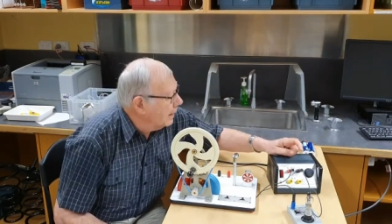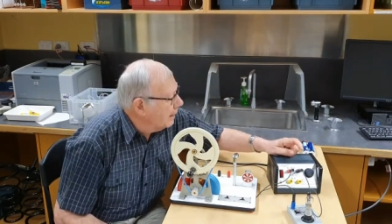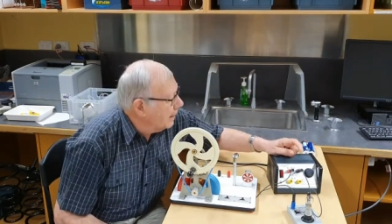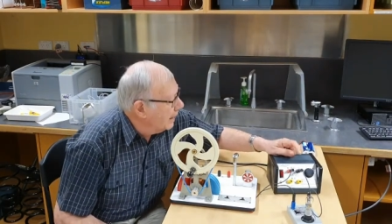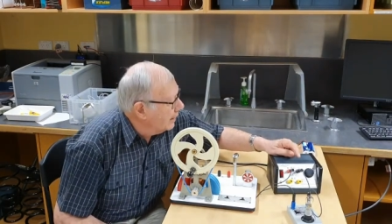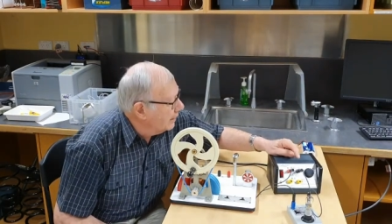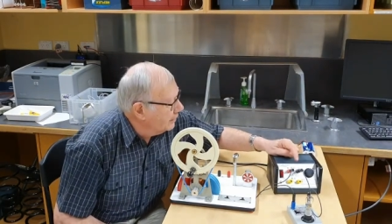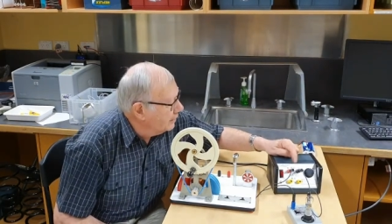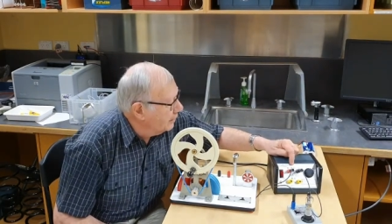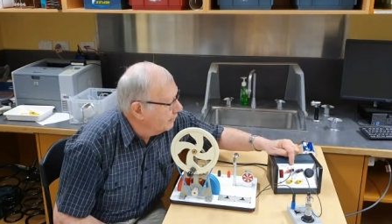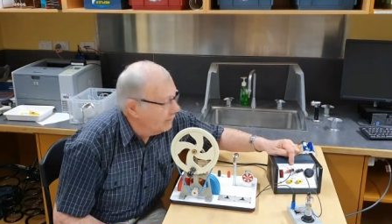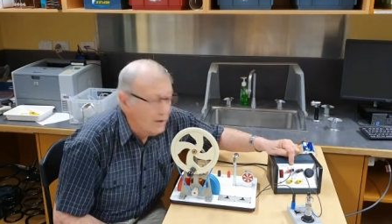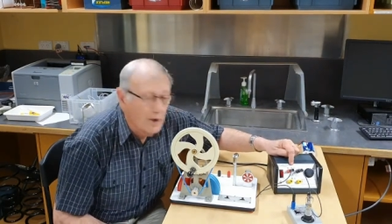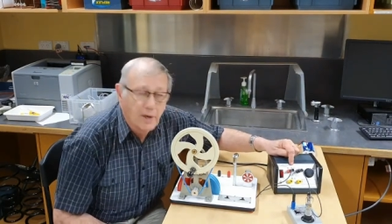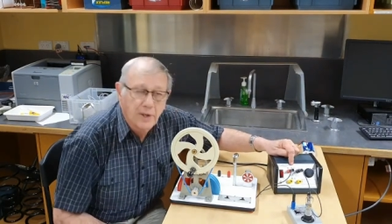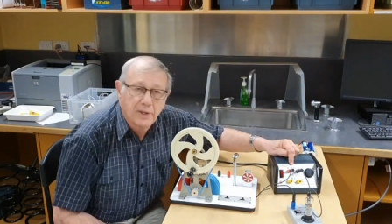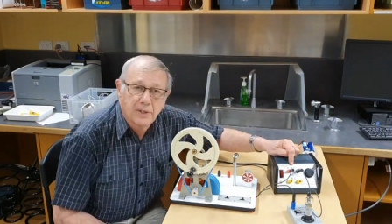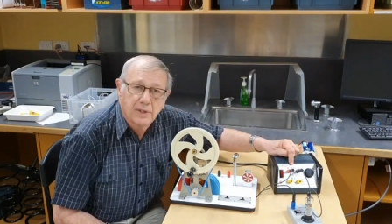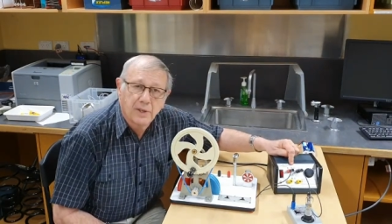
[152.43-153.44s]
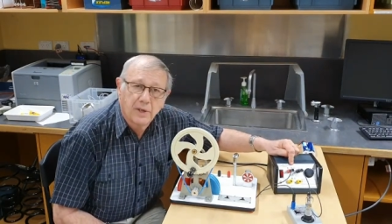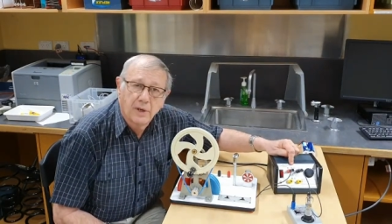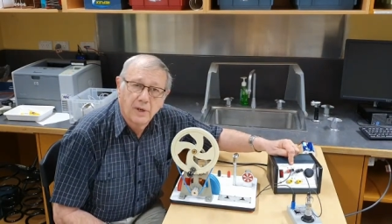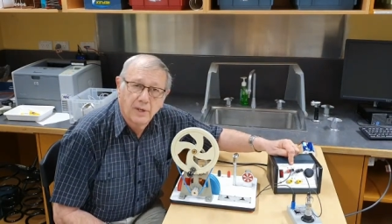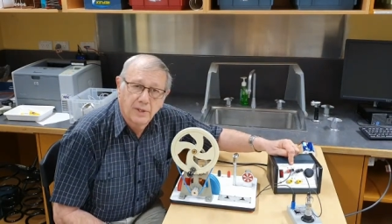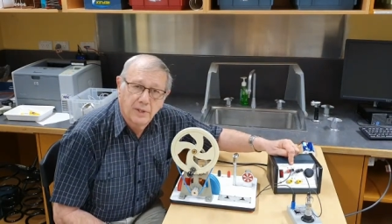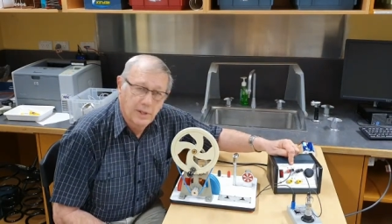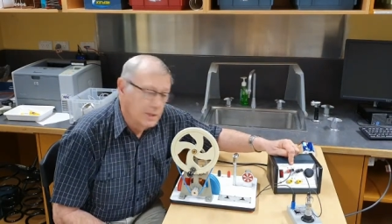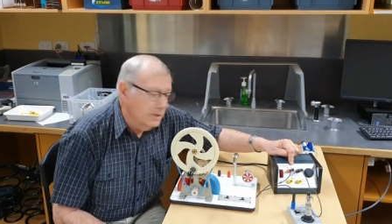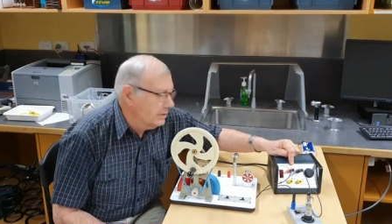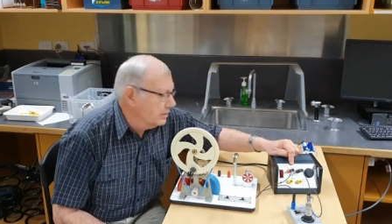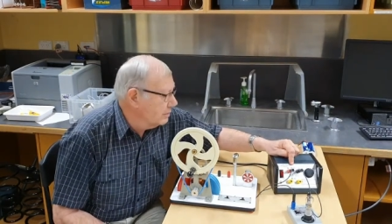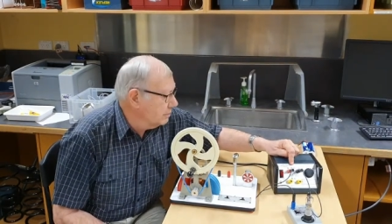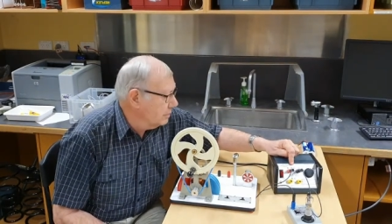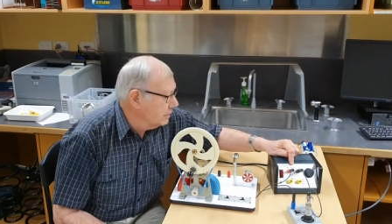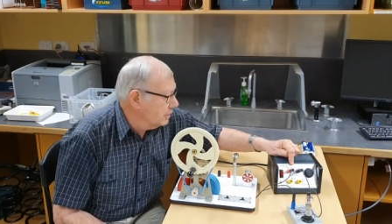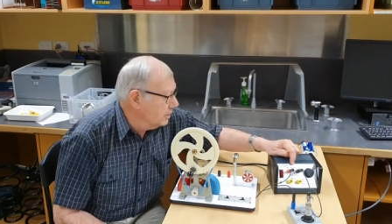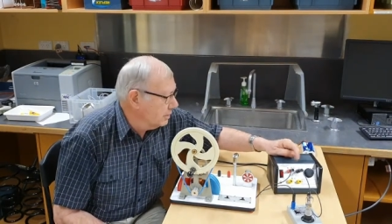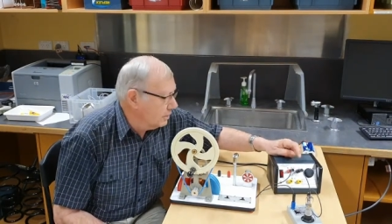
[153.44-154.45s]
a device like this,
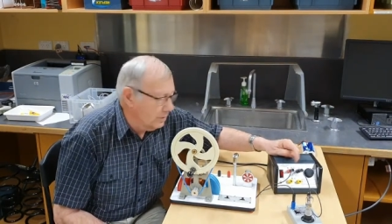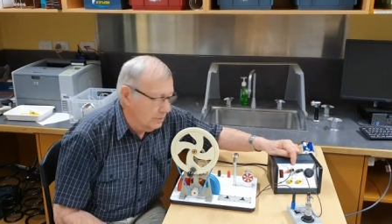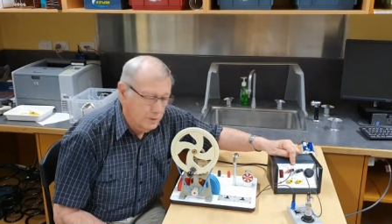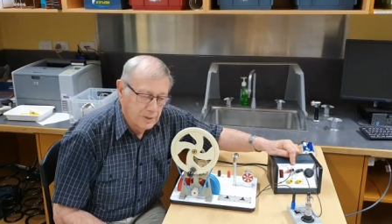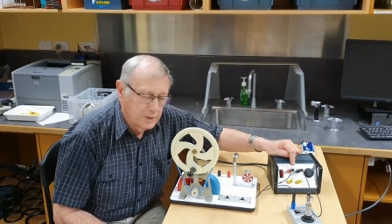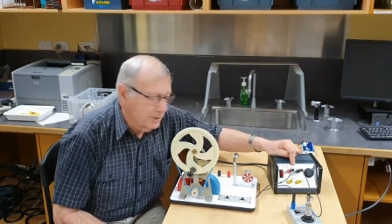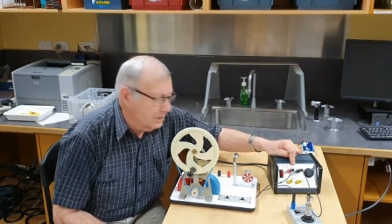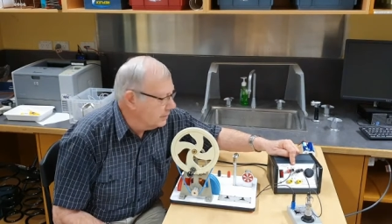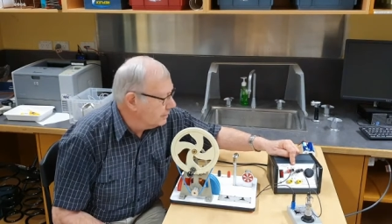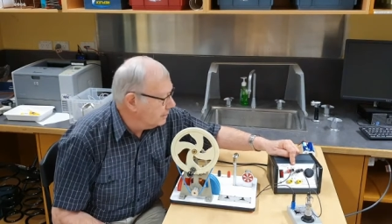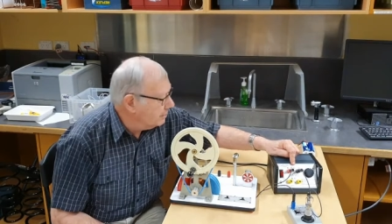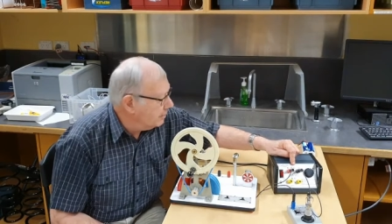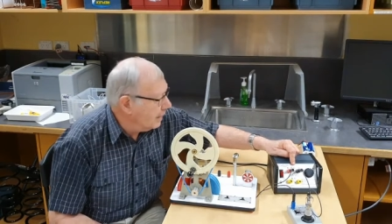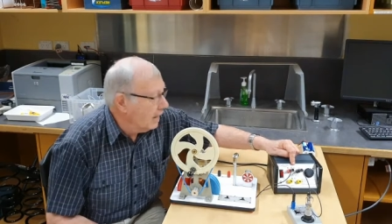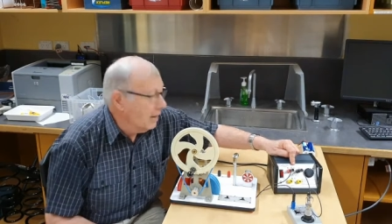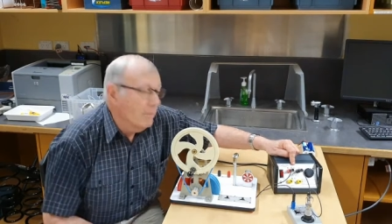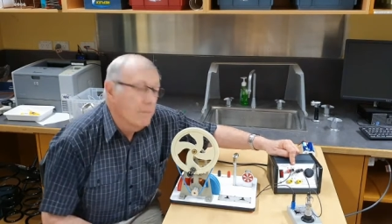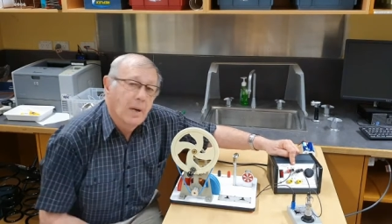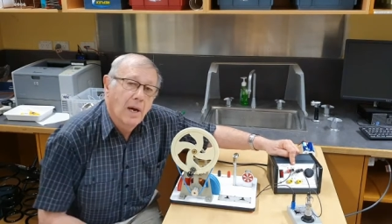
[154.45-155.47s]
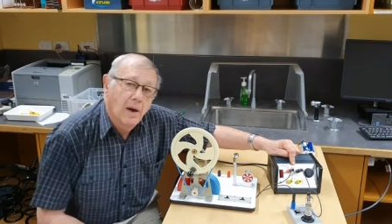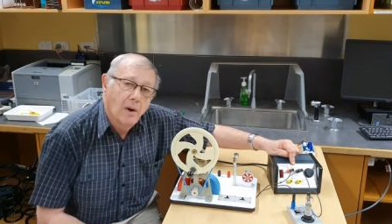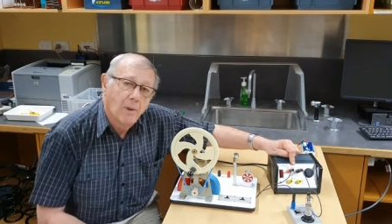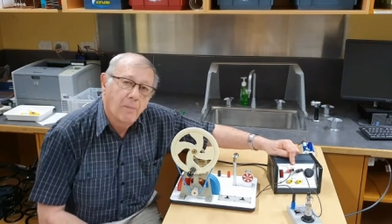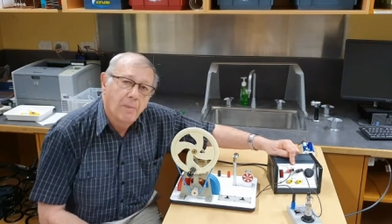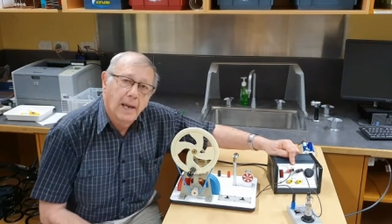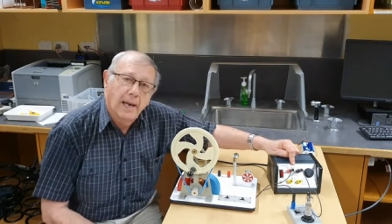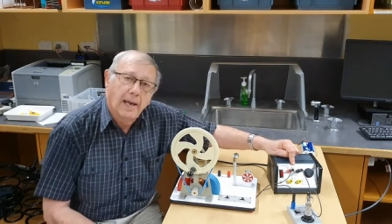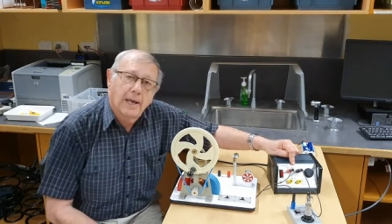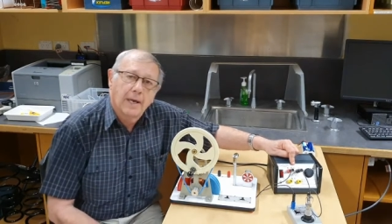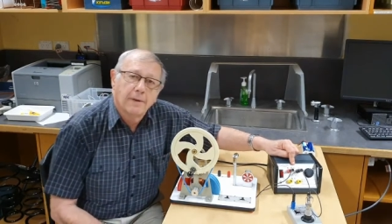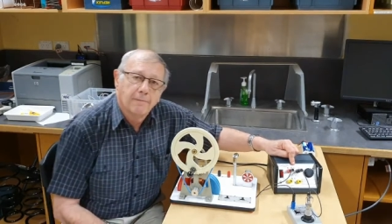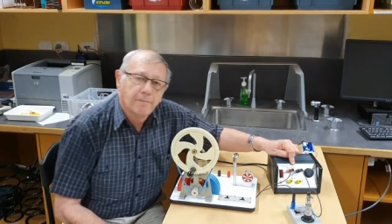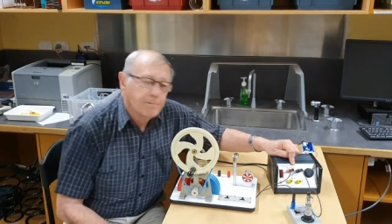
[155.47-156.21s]
which of course is our power pack.